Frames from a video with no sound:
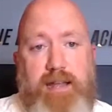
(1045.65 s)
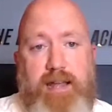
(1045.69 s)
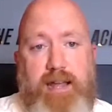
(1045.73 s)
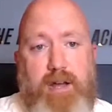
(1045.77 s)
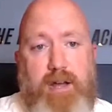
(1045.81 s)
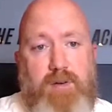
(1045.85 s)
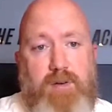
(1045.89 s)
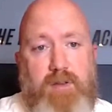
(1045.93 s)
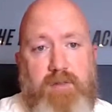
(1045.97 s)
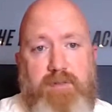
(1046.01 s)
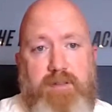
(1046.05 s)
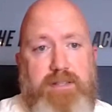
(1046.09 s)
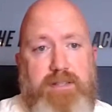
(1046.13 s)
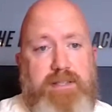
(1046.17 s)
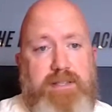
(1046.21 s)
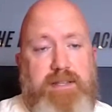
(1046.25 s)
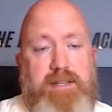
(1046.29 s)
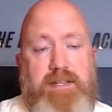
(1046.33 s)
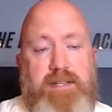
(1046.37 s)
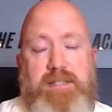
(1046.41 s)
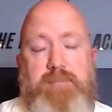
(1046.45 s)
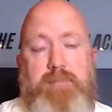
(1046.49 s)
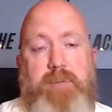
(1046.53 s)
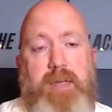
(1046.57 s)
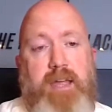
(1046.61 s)
down if it's
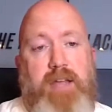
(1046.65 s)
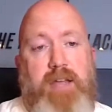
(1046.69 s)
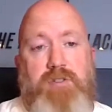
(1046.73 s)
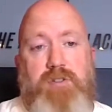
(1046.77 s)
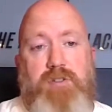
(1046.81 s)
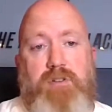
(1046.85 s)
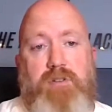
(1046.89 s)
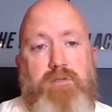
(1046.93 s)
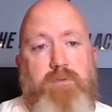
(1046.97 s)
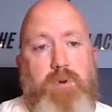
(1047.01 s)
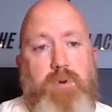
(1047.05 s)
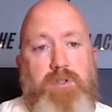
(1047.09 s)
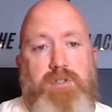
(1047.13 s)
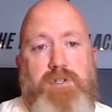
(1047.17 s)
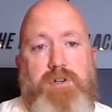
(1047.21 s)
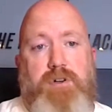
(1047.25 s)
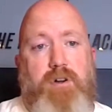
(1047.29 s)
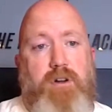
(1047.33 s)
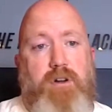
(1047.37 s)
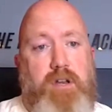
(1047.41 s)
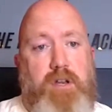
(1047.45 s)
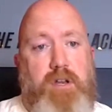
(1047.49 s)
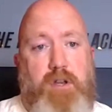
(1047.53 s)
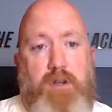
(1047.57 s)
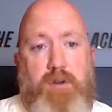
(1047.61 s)
an expansion of what
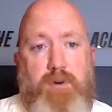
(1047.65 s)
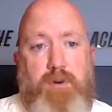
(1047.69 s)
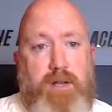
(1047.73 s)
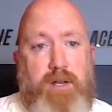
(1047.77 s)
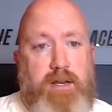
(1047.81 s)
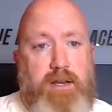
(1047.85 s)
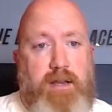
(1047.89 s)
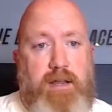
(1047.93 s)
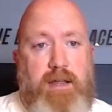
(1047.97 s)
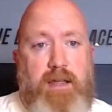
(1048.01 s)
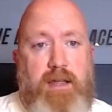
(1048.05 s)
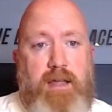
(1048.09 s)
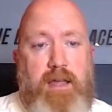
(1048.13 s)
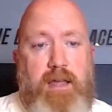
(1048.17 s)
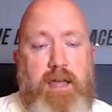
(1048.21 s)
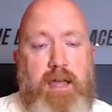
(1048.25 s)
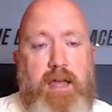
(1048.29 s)
you're already doing.